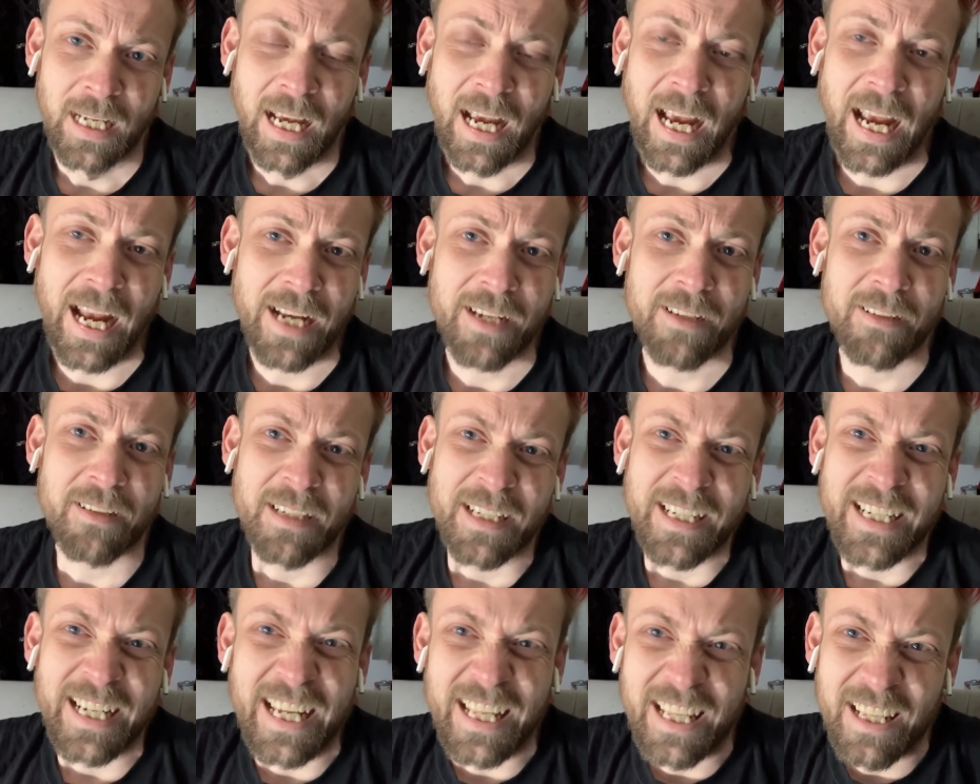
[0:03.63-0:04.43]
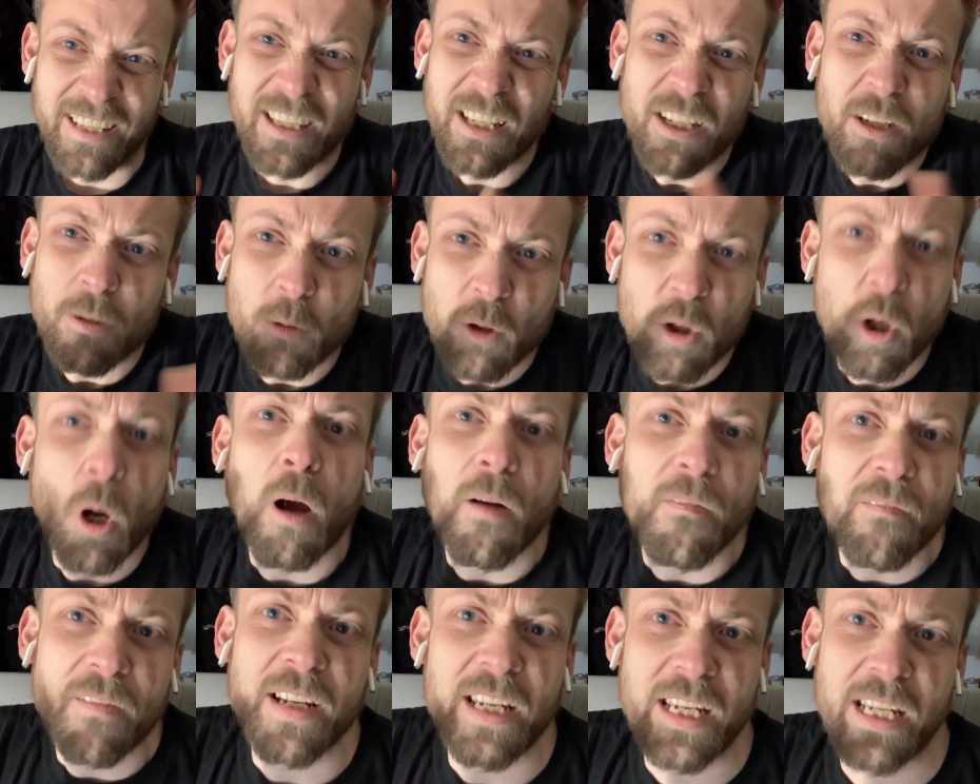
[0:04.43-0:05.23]
and this was not
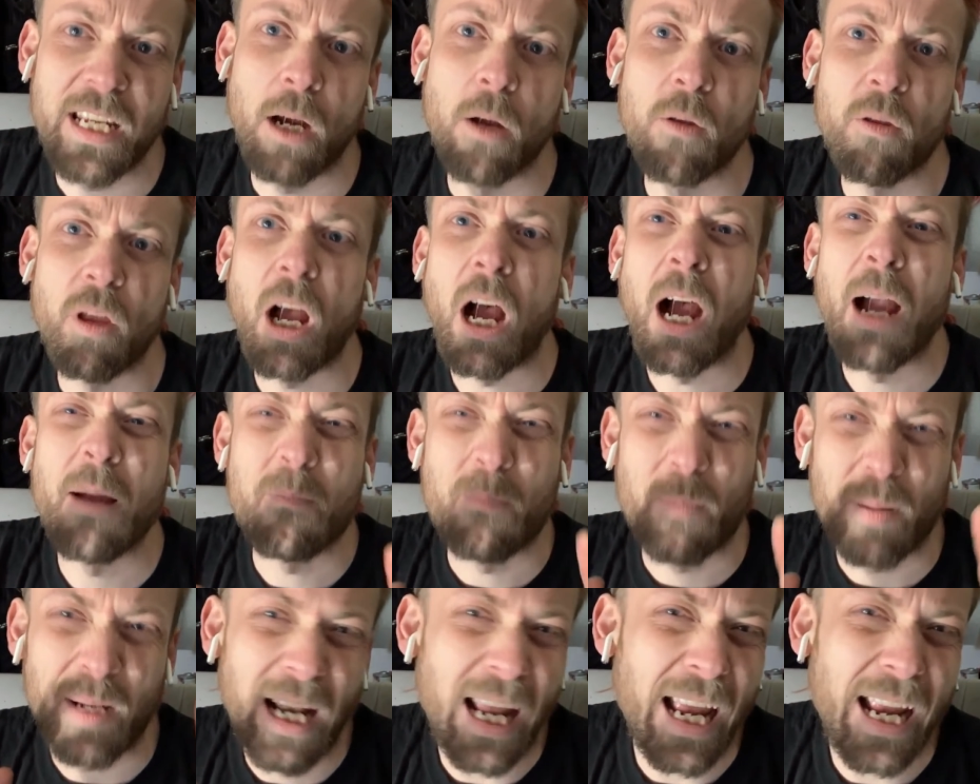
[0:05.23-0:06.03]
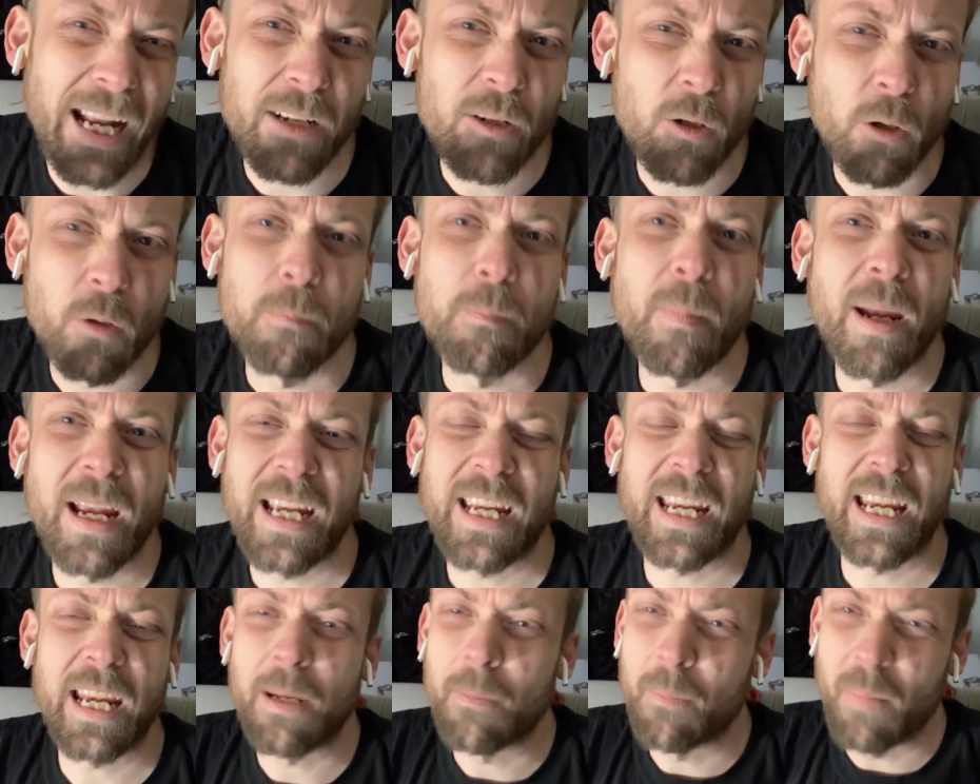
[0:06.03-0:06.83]
a video that I planned on
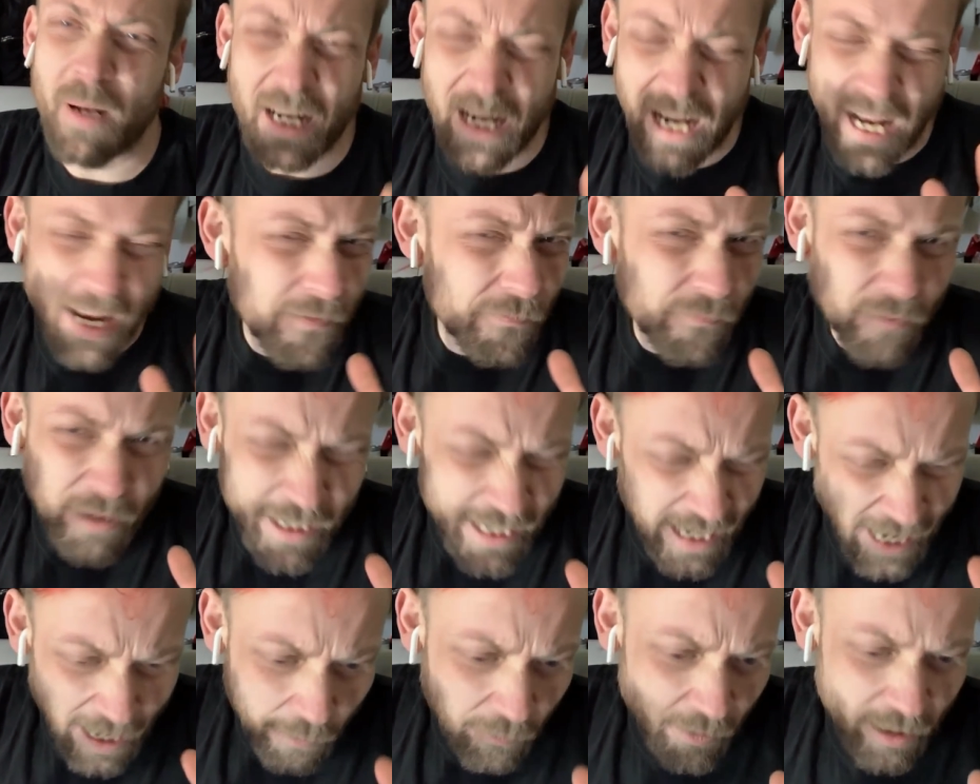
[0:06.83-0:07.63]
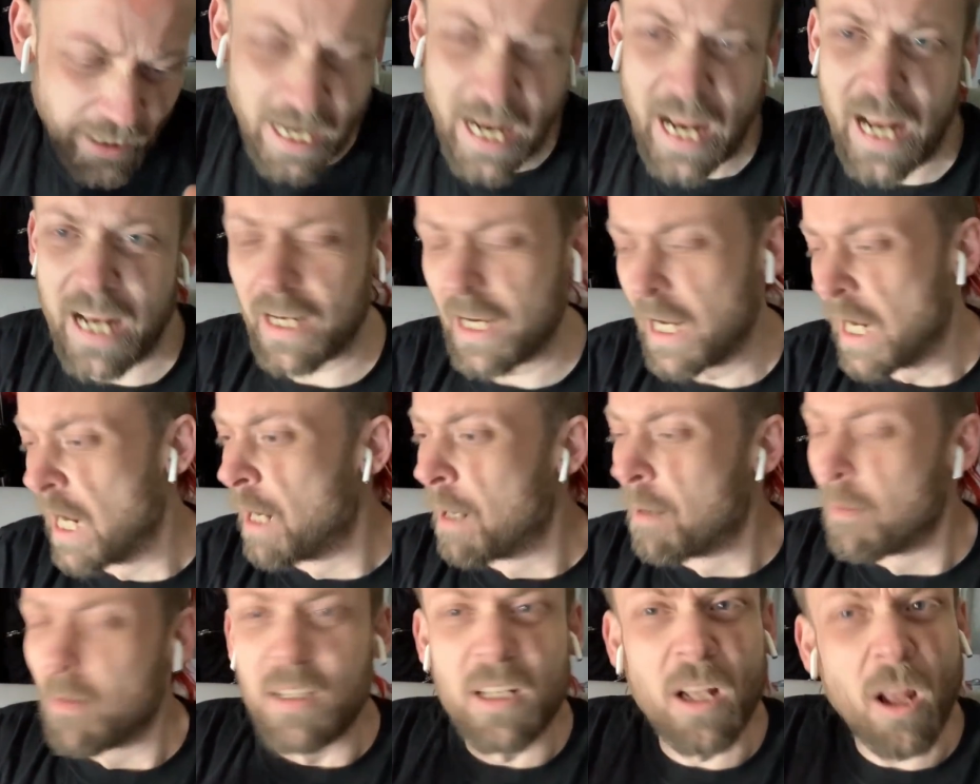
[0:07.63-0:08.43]
making, but every now and again,
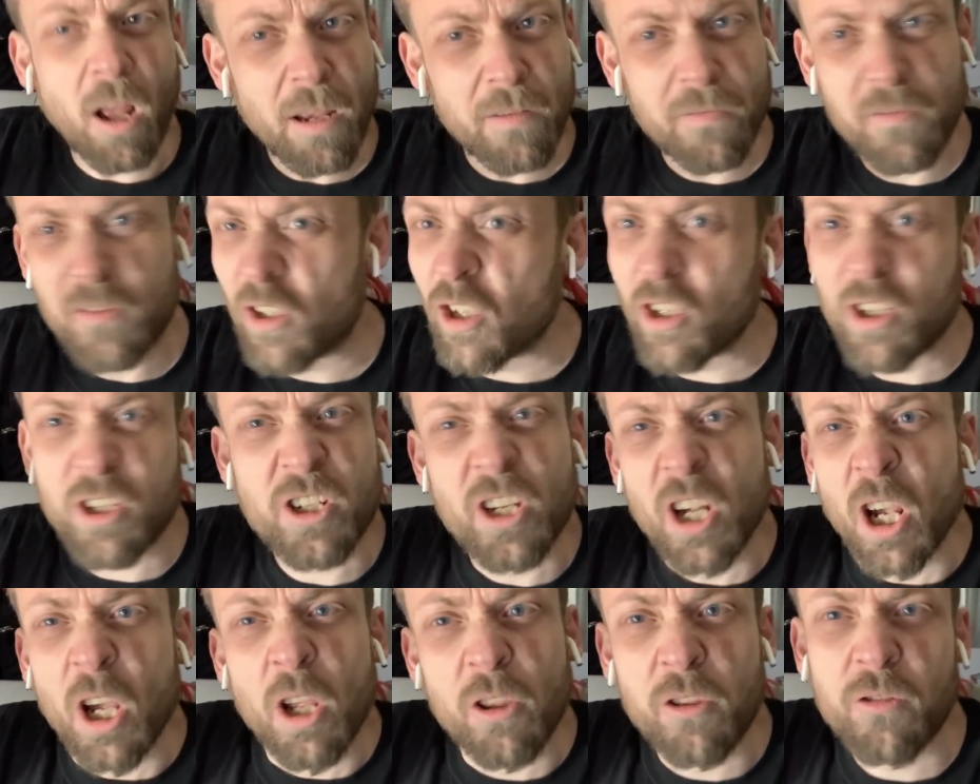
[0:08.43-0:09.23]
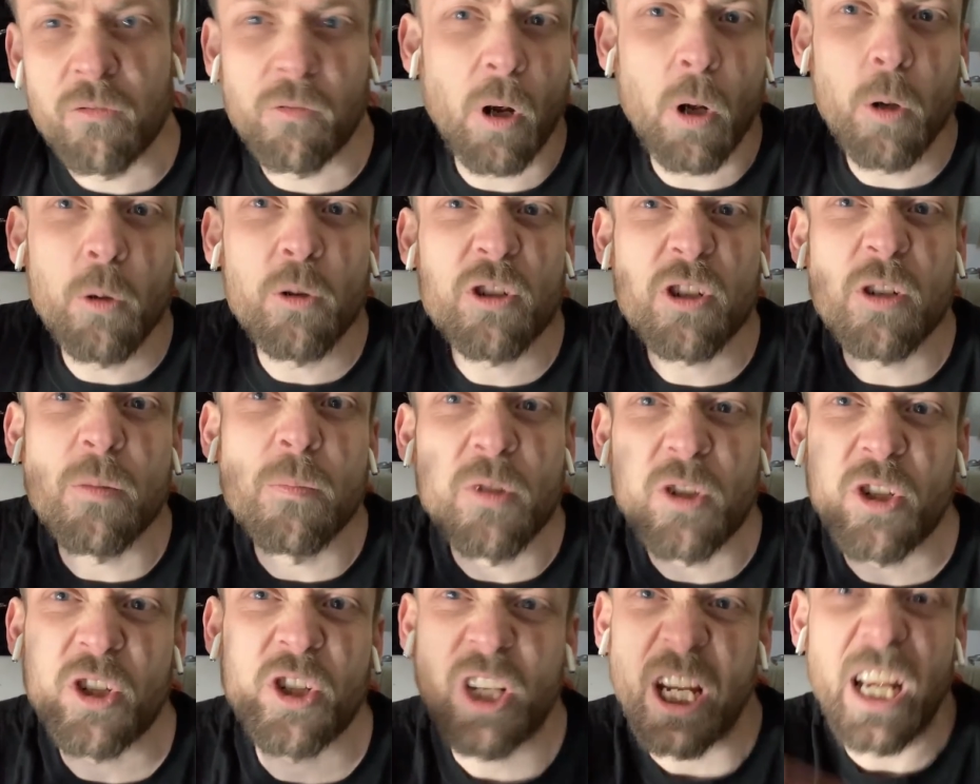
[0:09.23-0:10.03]
life just throws some
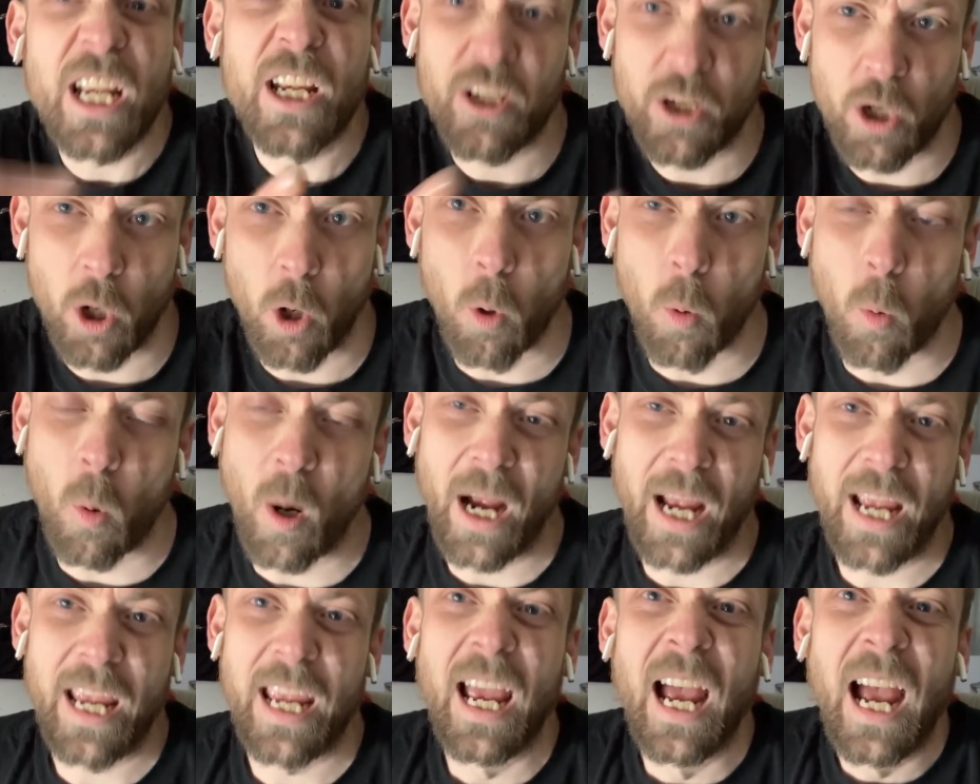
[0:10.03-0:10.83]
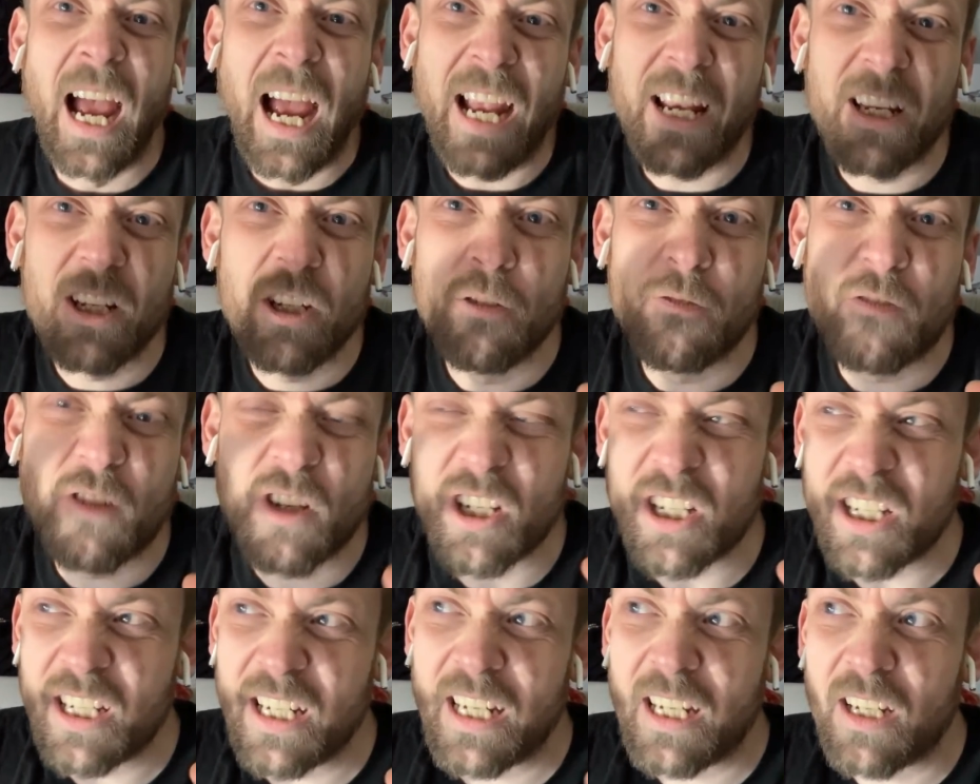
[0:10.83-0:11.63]
shit your way, and you
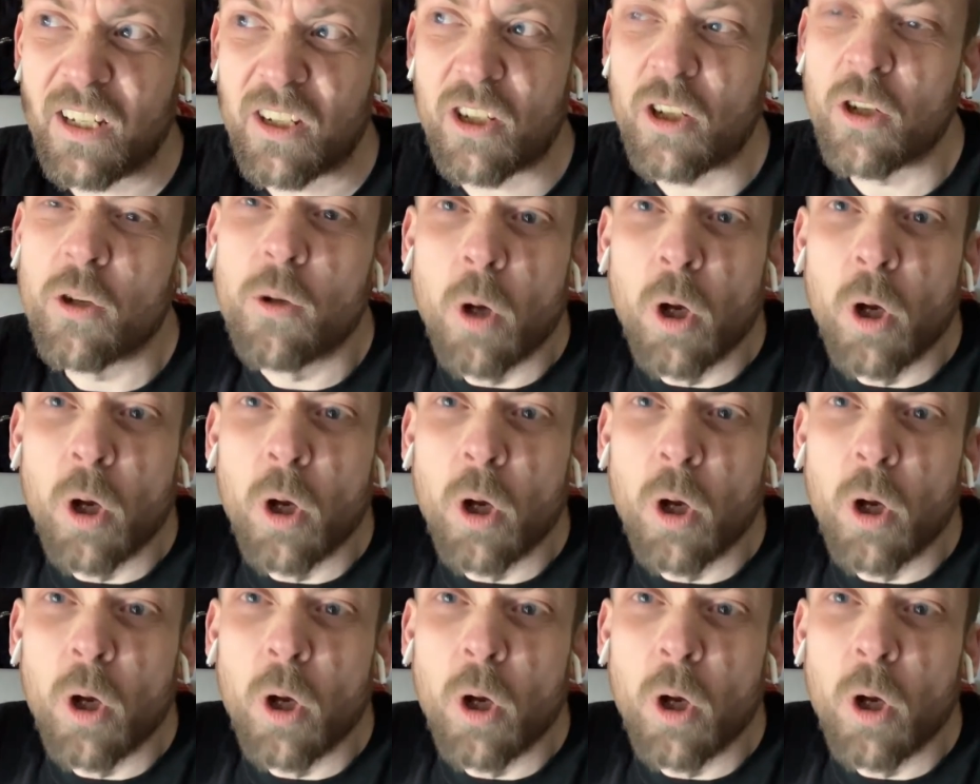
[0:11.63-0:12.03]
just need to